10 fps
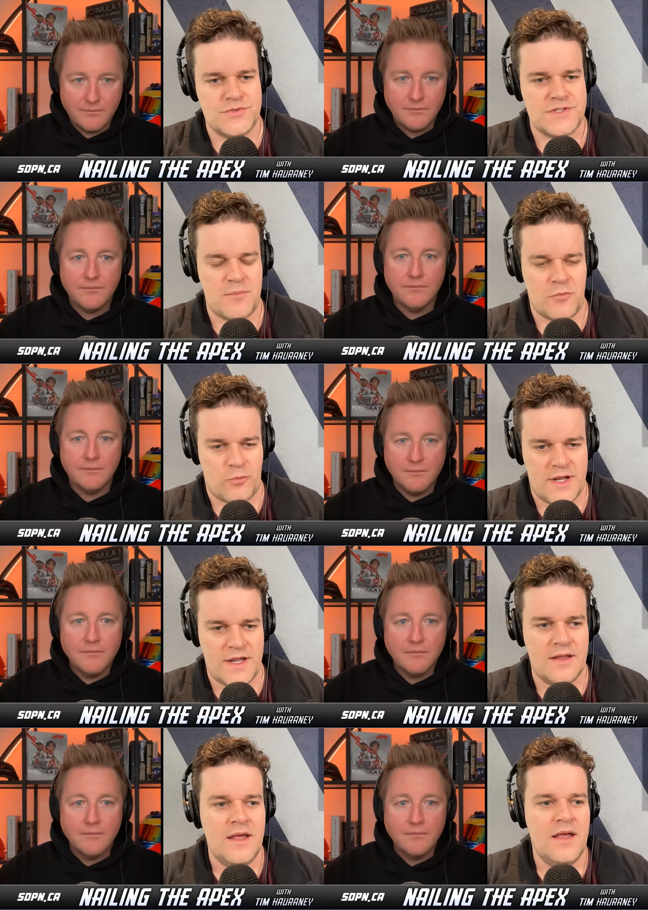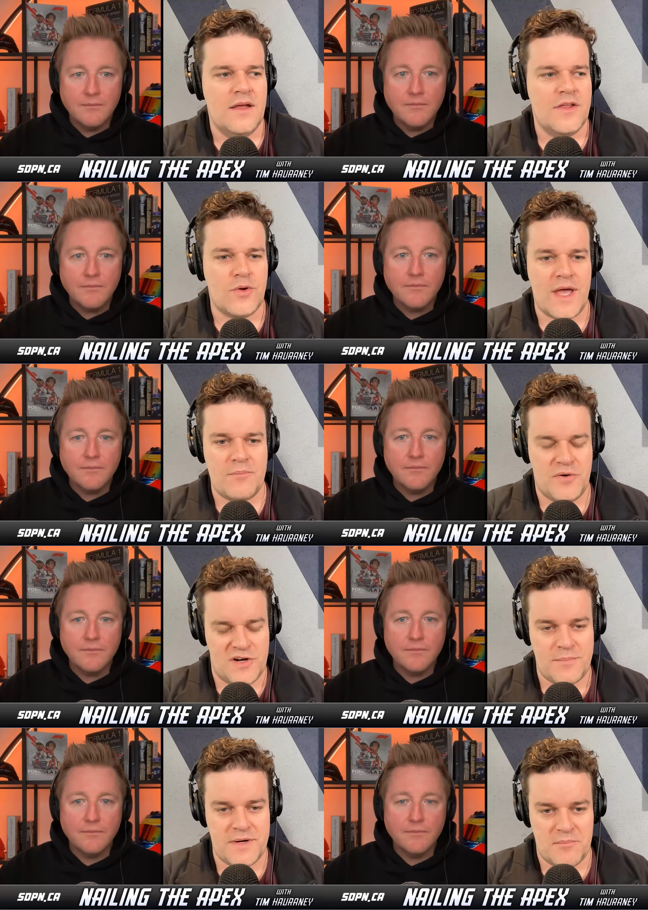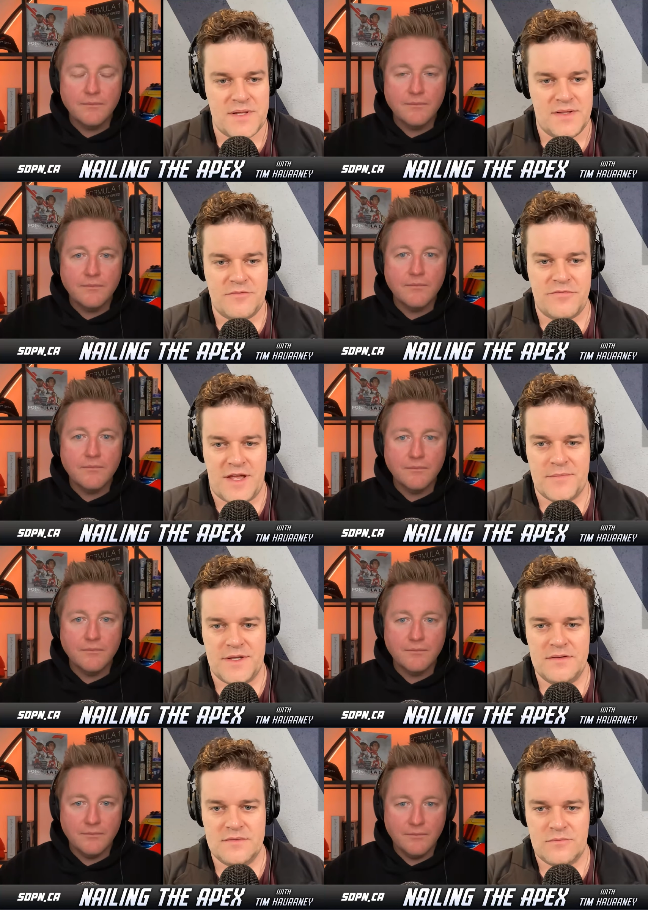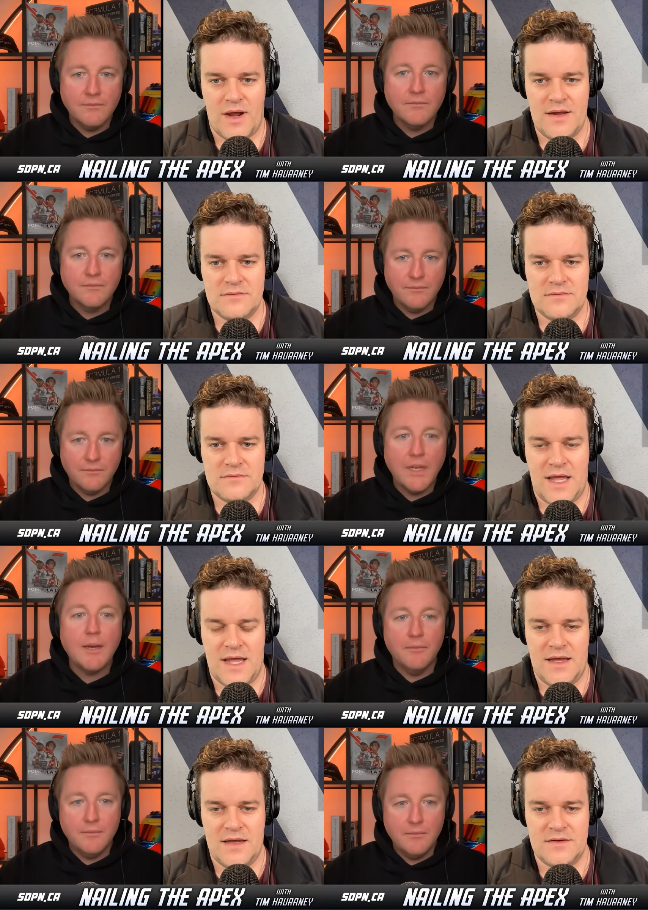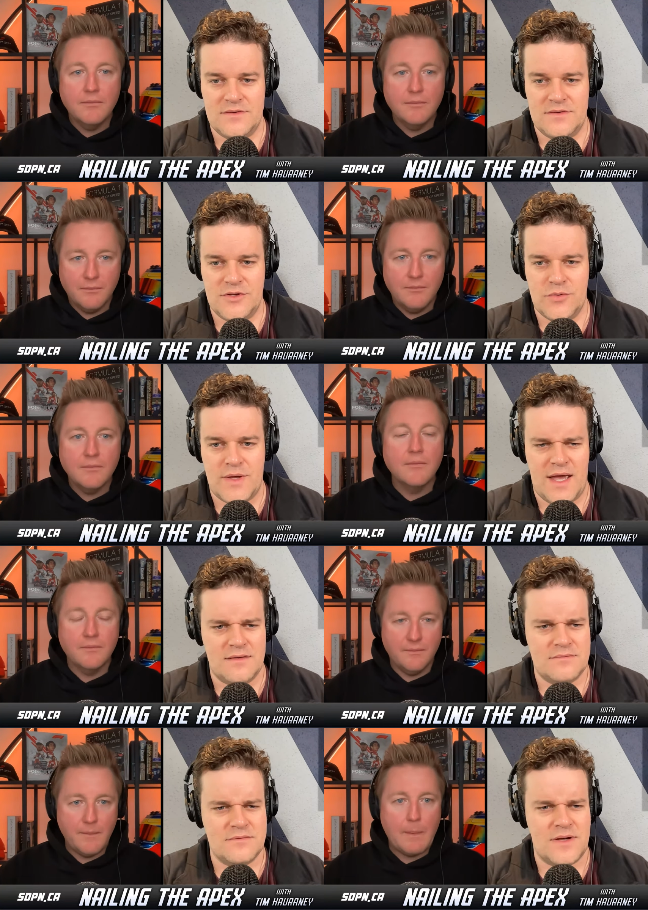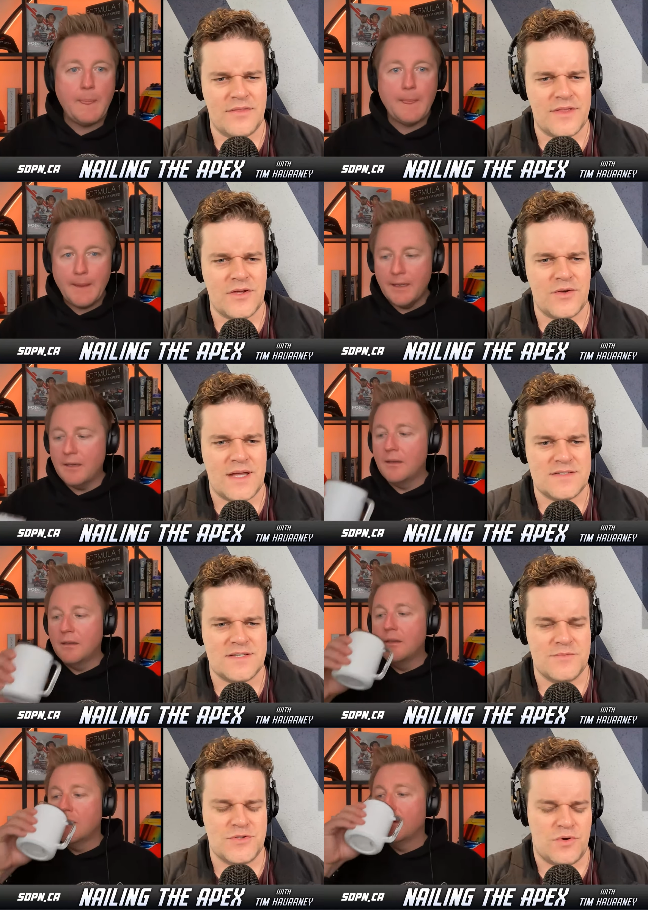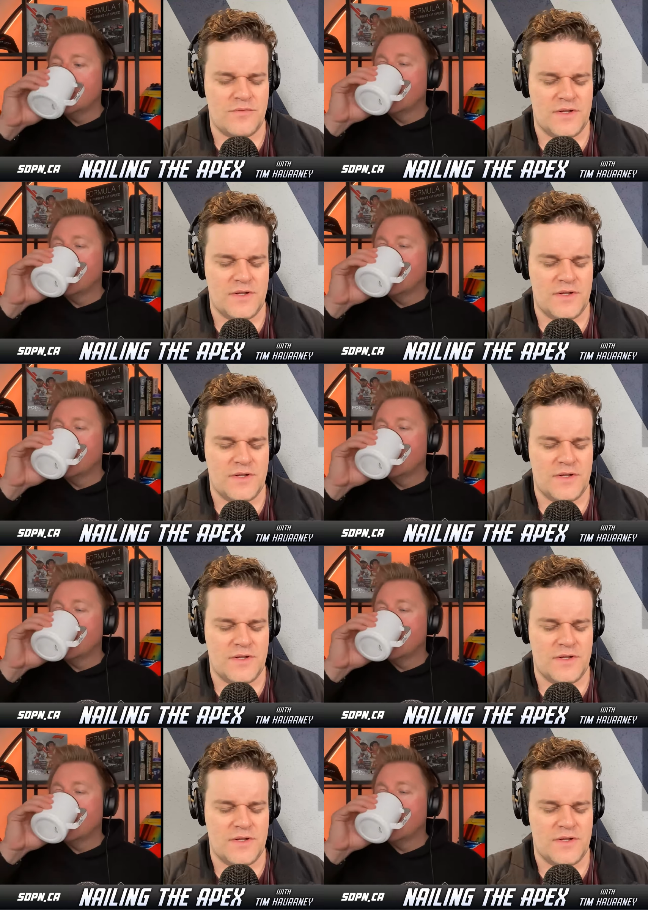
Speaker 1: Ste. Marie, you get put up in a billet family, right? Yep. And you get, I think you get some sort of a